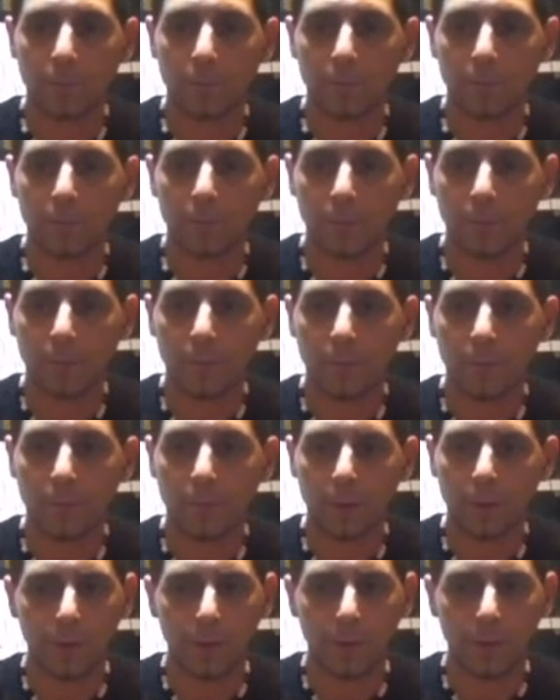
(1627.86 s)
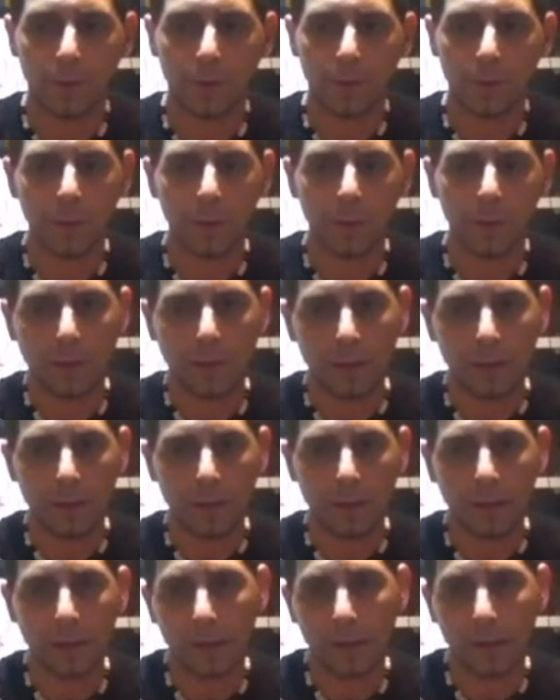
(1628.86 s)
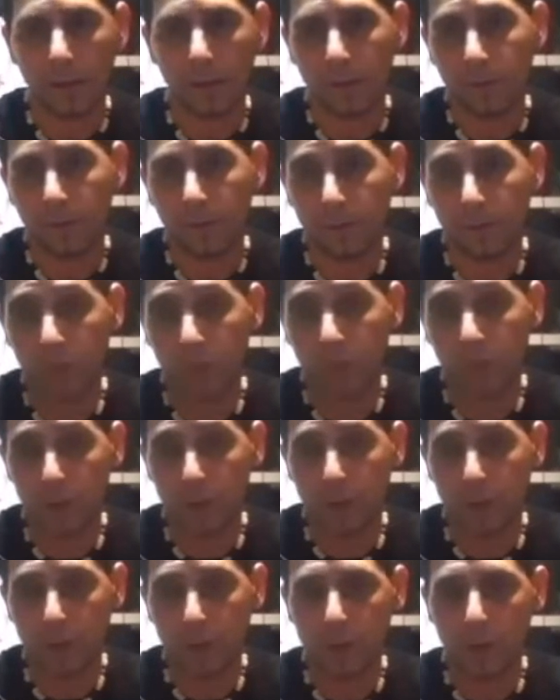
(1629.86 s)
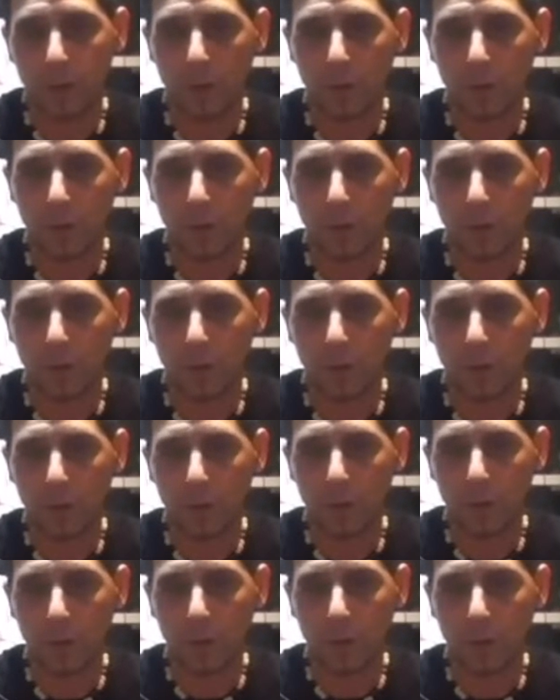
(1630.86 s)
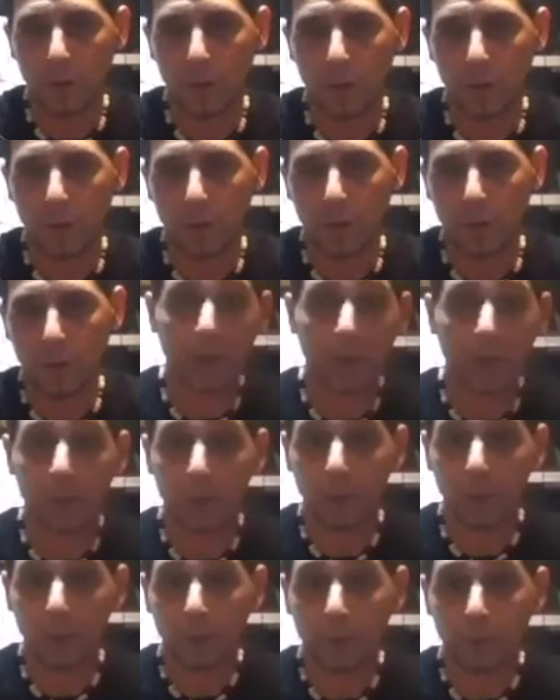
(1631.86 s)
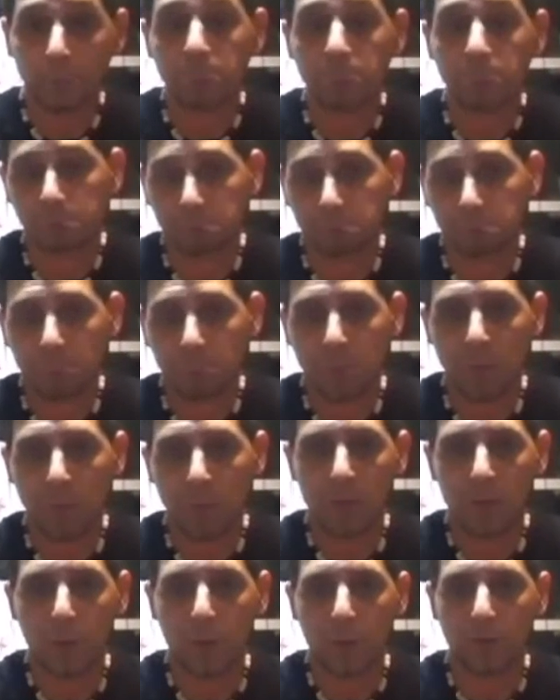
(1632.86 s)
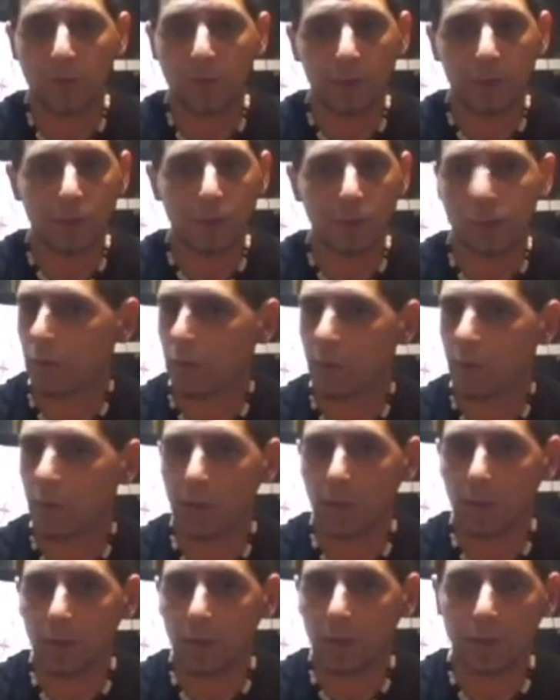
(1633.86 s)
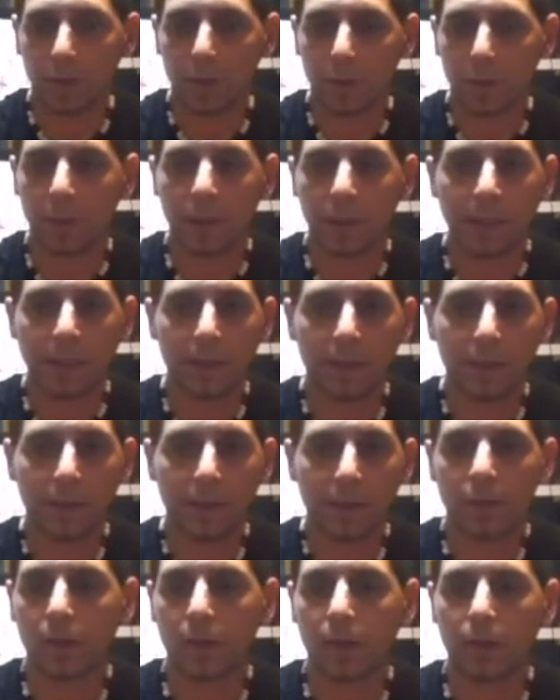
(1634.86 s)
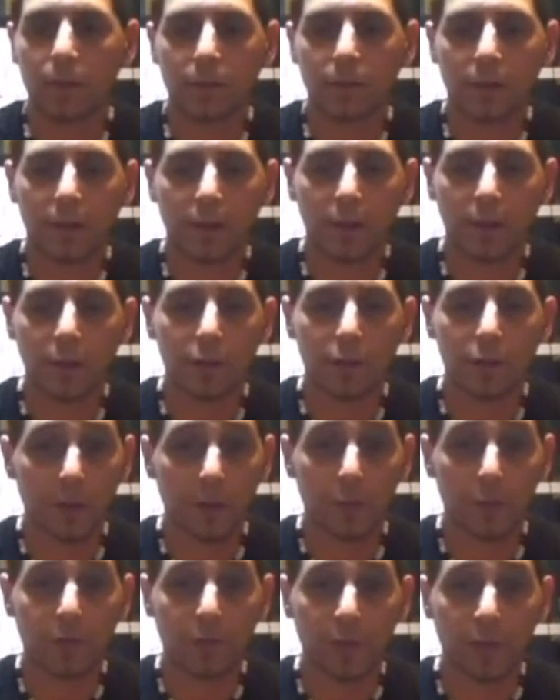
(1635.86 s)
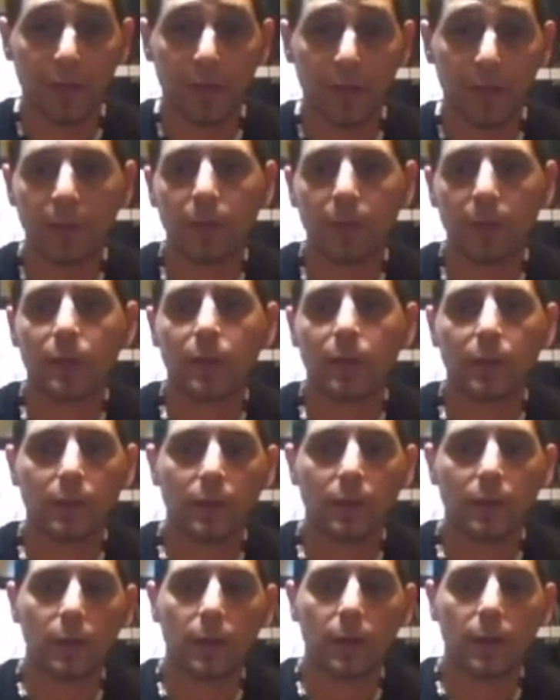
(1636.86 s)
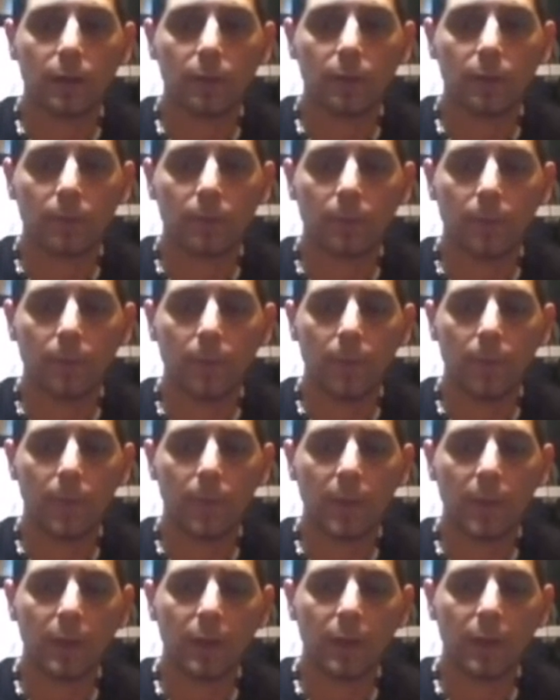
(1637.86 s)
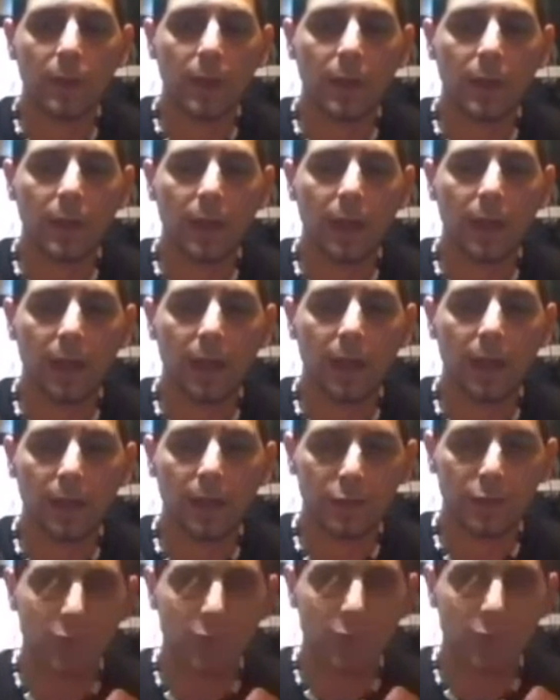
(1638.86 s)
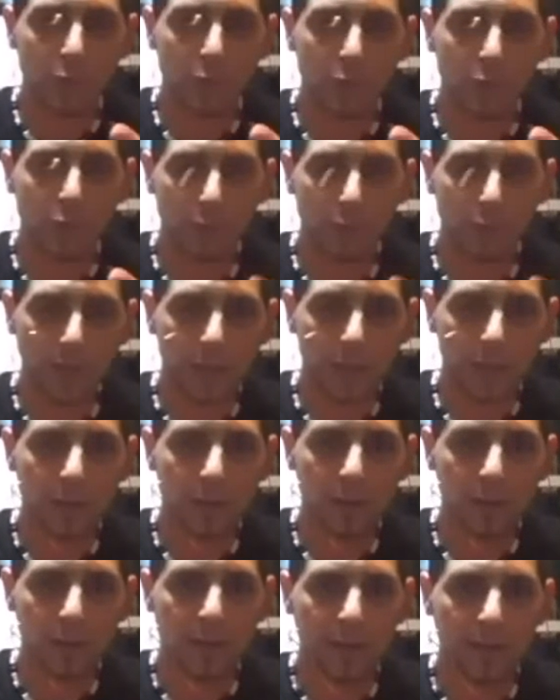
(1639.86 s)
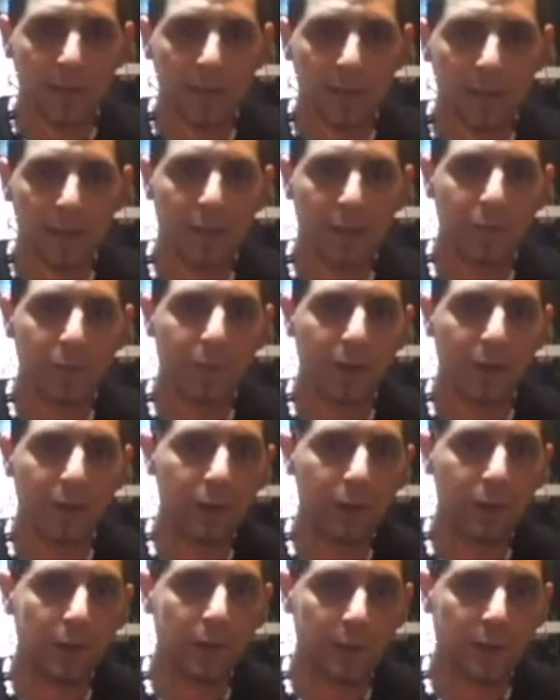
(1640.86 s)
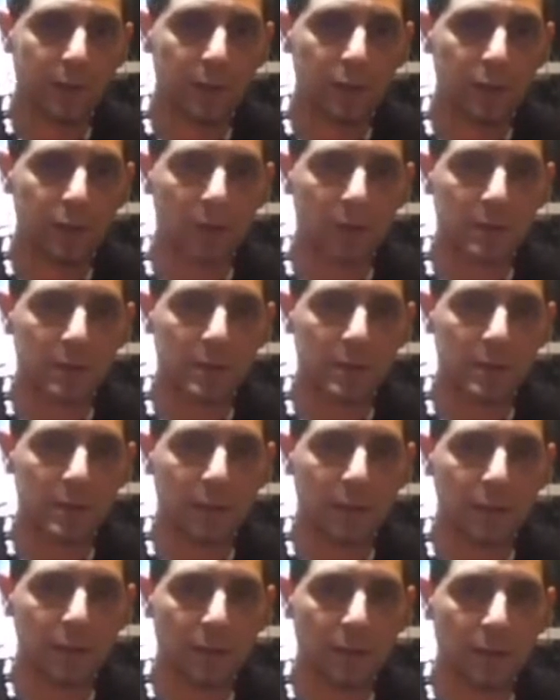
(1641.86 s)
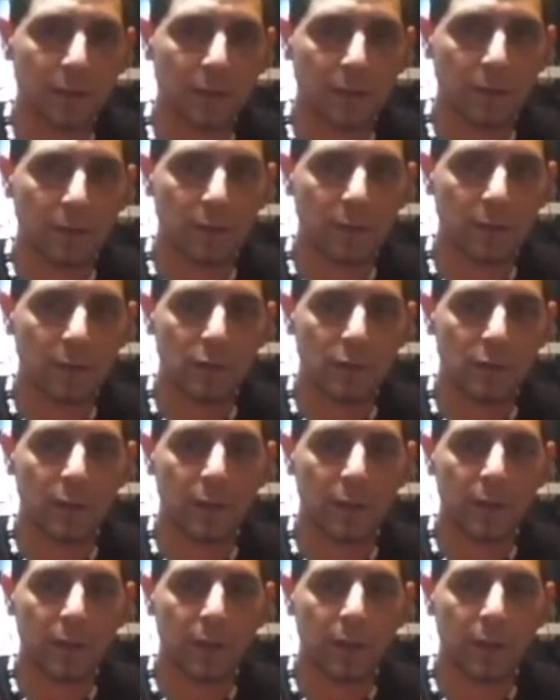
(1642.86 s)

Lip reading: you know, it can get confusing. So if we use red, black, and blue, it's perfect. Those are 3 colors that we only need, right? And use yellow for light. But I use the red to identify with the electron side so that